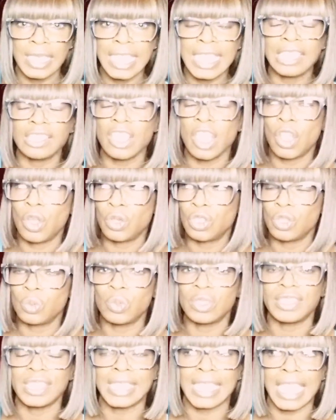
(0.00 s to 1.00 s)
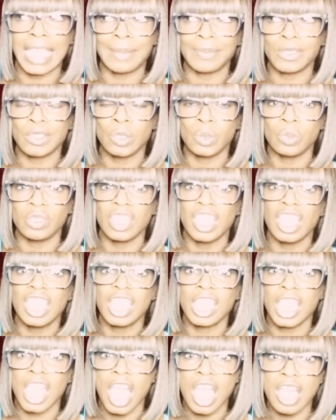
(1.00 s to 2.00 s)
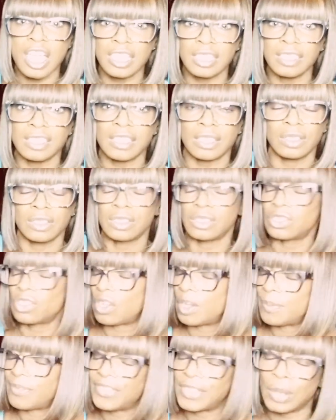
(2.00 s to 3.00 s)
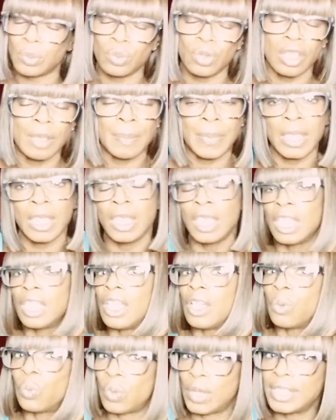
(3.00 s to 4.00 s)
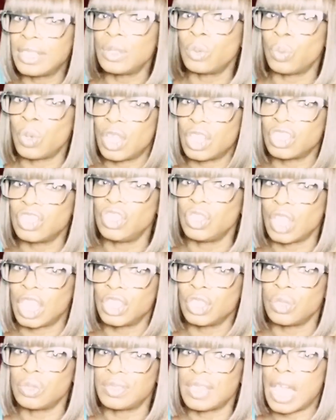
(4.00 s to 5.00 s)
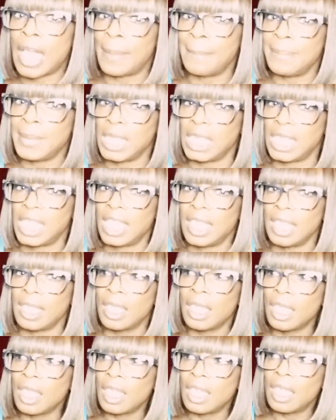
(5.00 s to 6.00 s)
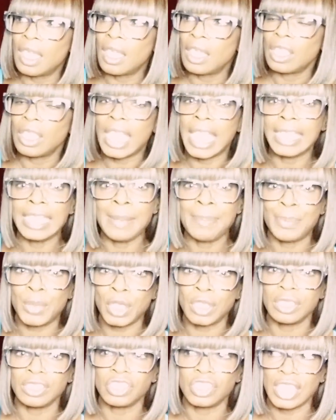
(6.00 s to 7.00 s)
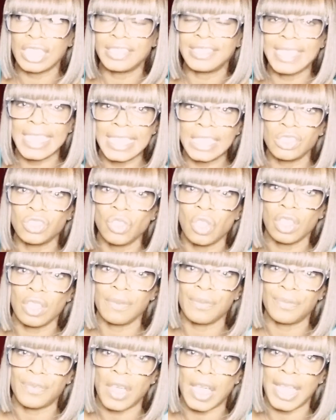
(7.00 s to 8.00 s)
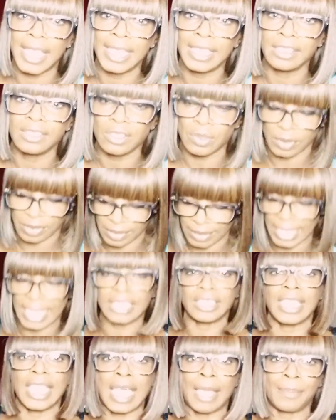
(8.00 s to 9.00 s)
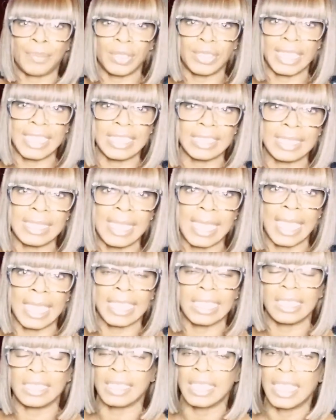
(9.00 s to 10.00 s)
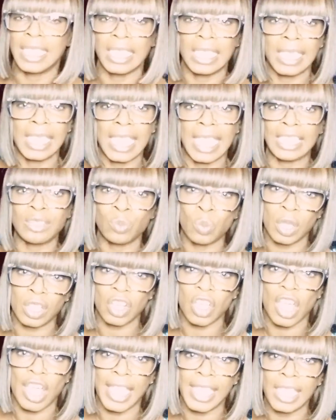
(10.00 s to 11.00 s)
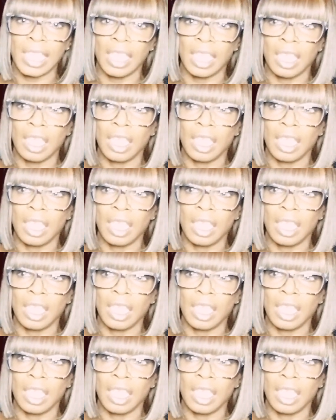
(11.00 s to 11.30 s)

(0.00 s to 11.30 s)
Its owner was an absolute cunt. Sorry for that word, but when the word I use it, I mean it. And he set his dog on fire, so it's there to amputate his leg, and it has one eye.